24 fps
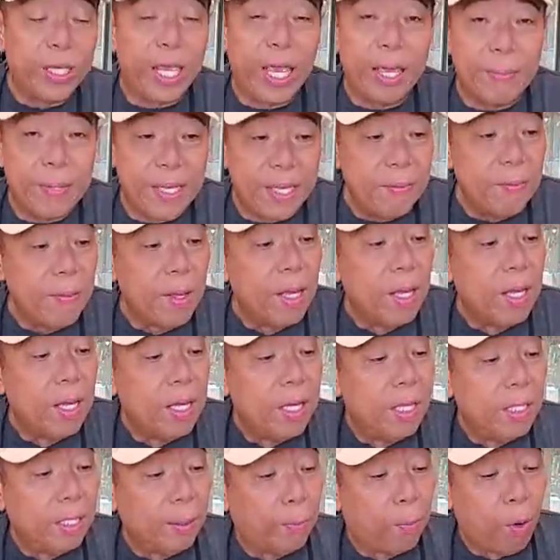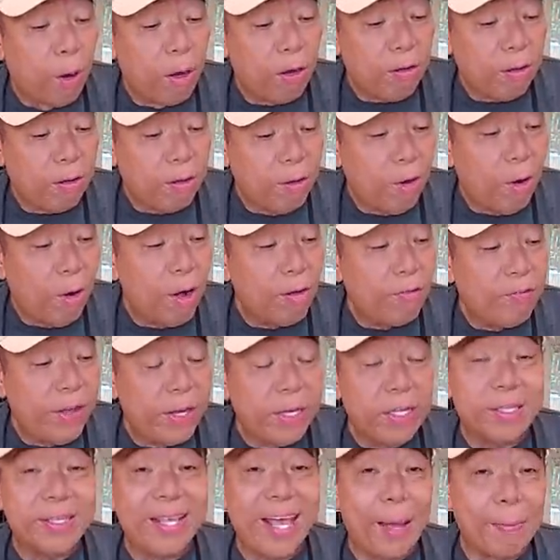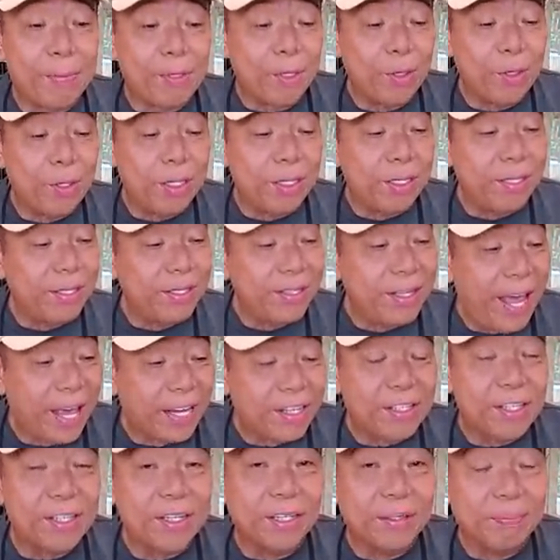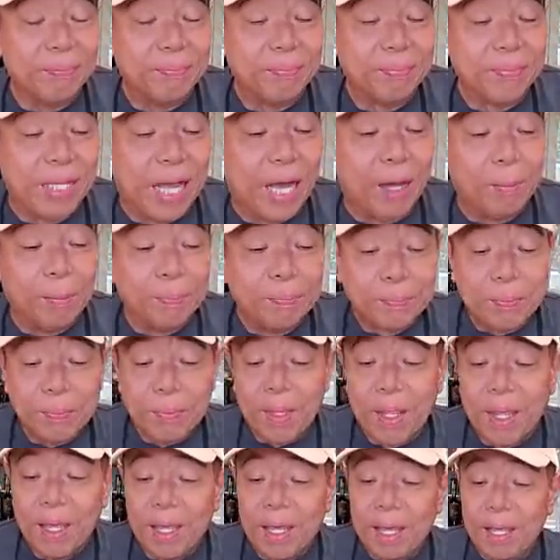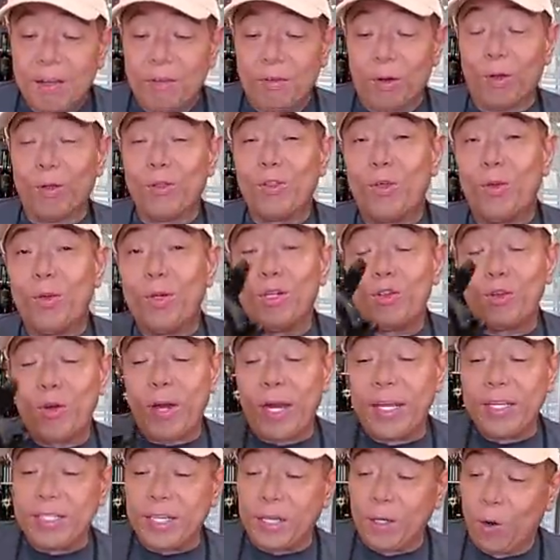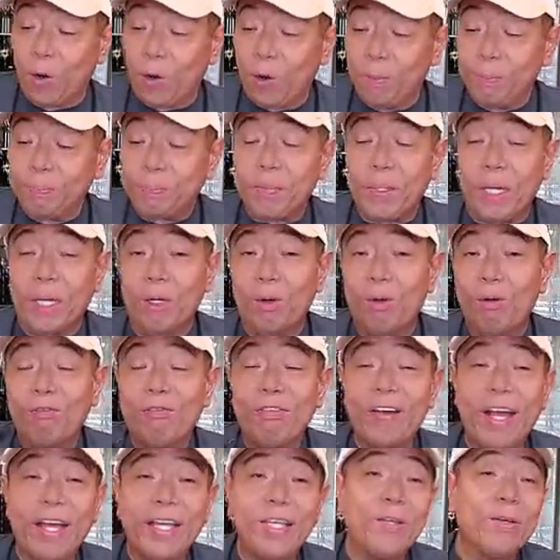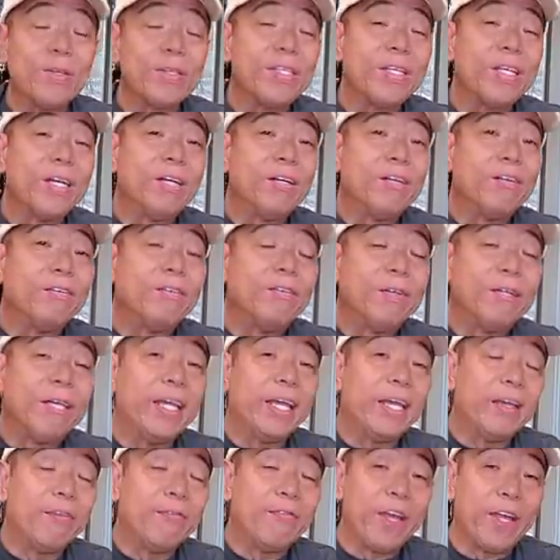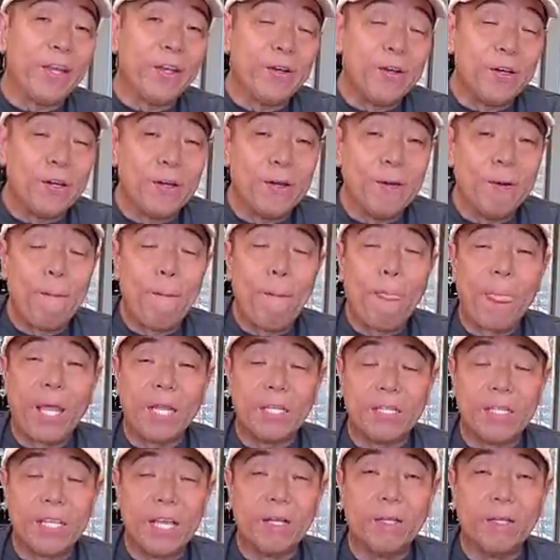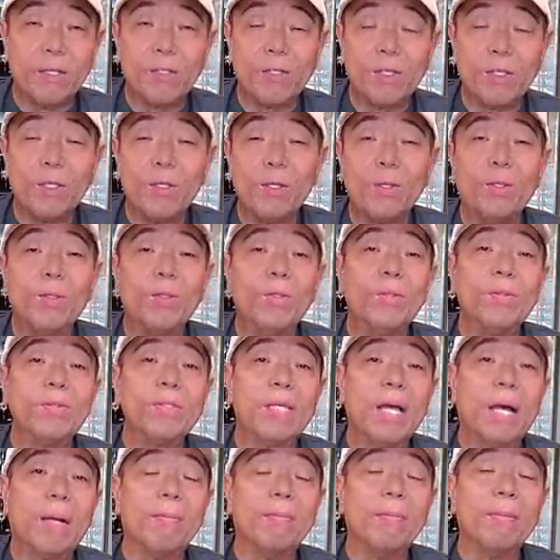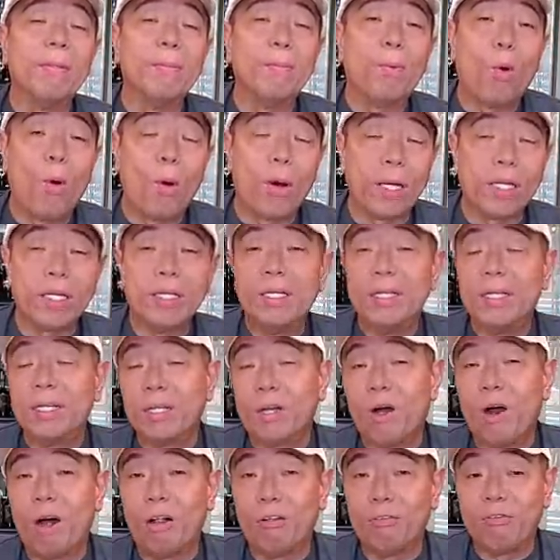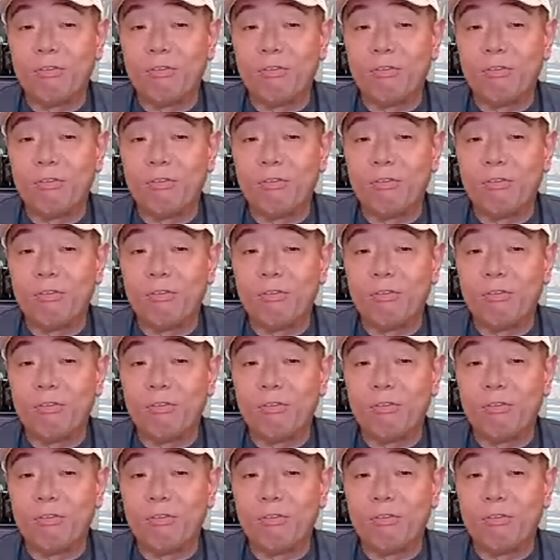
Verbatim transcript: gamey. The pork caul fat is absolutely excellent. Now, for those of you who want to try this at home, go find yourself a vendor that sells you some pork caul